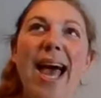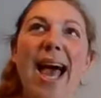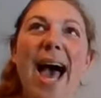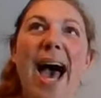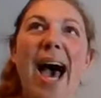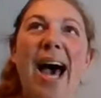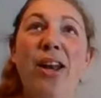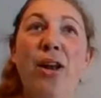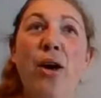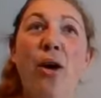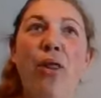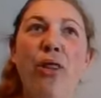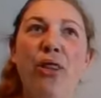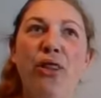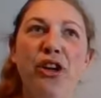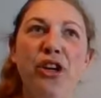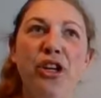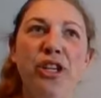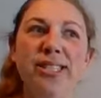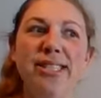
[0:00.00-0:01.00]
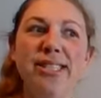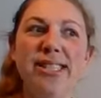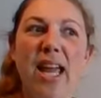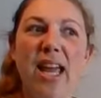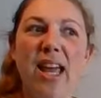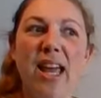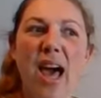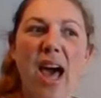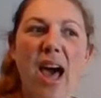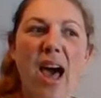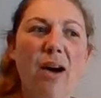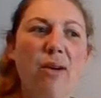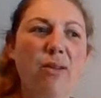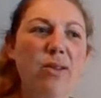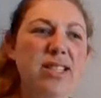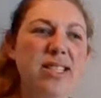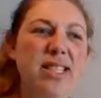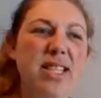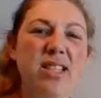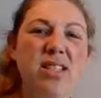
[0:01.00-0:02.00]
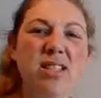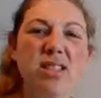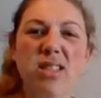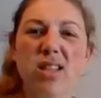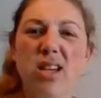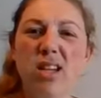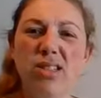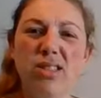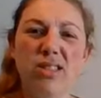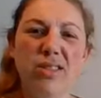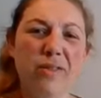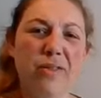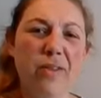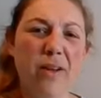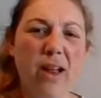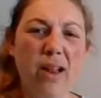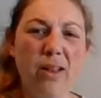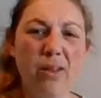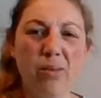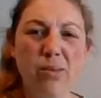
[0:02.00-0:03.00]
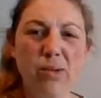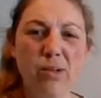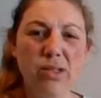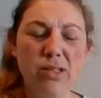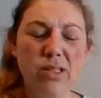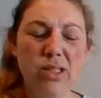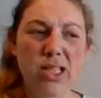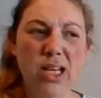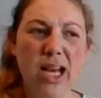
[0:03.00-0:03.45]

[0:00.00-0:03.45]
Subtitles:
And on Thursday, I was in such a foul mood.